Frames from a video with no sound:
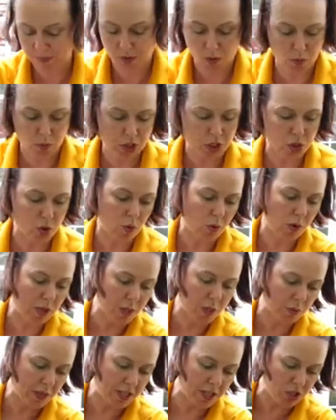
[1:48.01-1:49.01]
what you
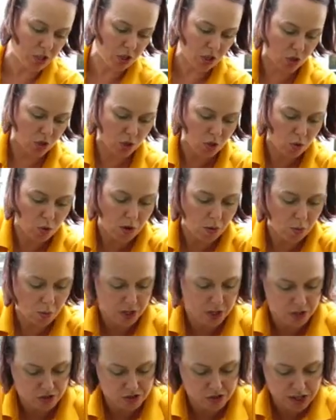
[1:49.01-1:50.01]
always want to do
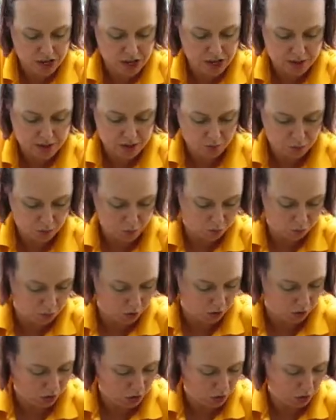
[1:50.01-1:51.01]
when you're done, and
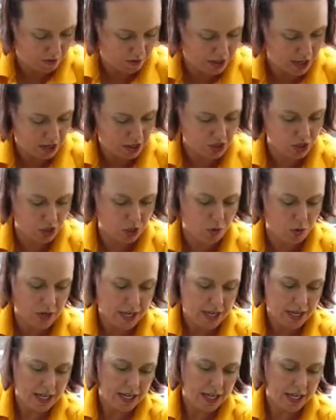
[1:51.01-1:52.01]
we'll go over that too,
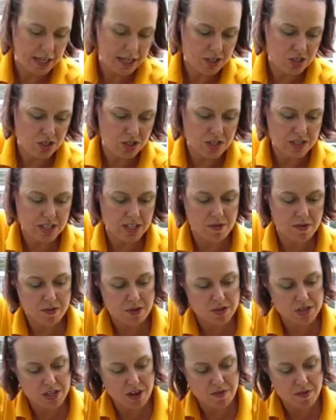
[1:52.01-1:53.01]
is just leave
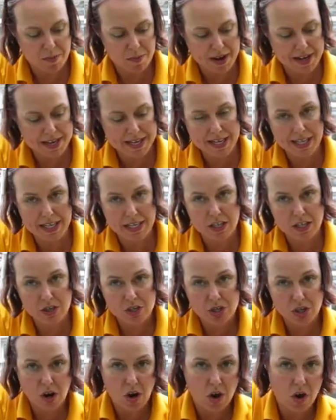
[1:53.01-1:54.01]
yourself about an
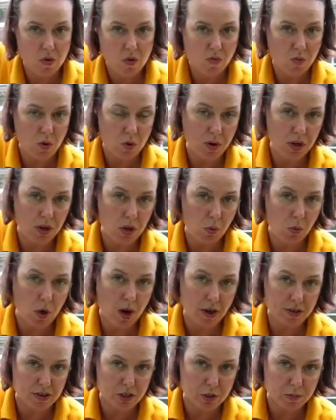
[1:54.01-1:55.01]
inch of what we call
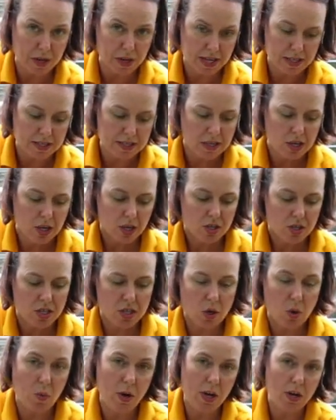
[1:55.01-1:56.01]
water space.
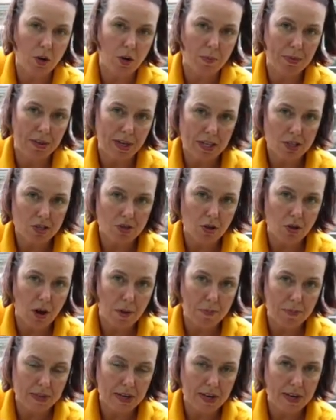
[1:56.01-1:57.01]
So when your plants are
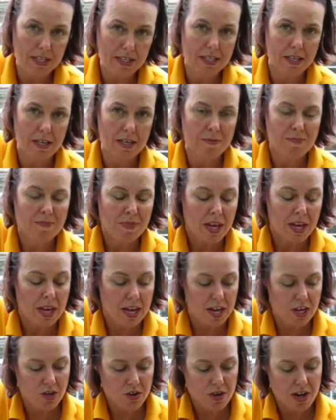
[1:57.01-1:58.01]
all planted
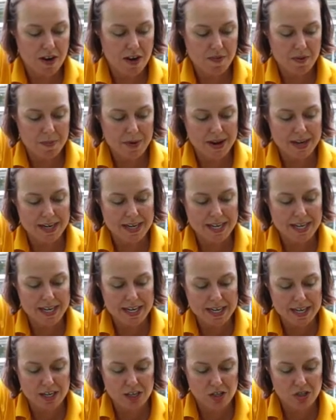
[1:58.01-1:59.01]
and you have about an
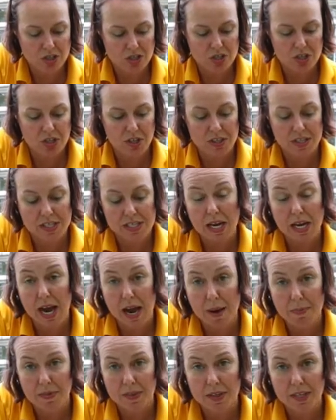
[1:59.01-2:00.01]
inch to the
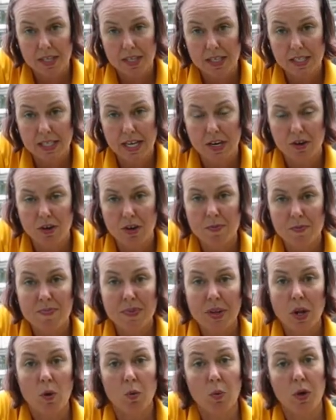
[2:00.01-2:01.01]
top of the container,
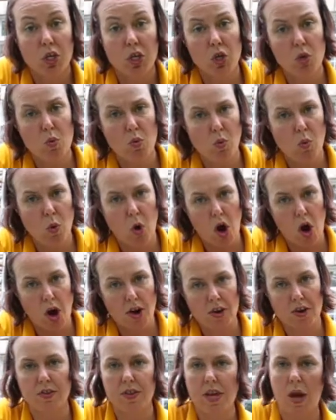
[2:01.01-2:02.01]
when you
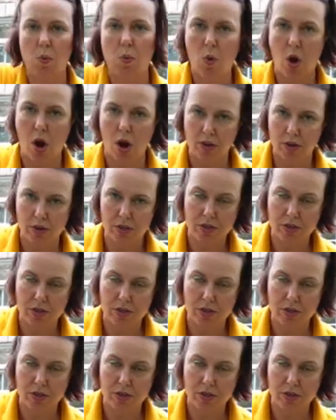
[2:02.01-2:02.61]
water, that water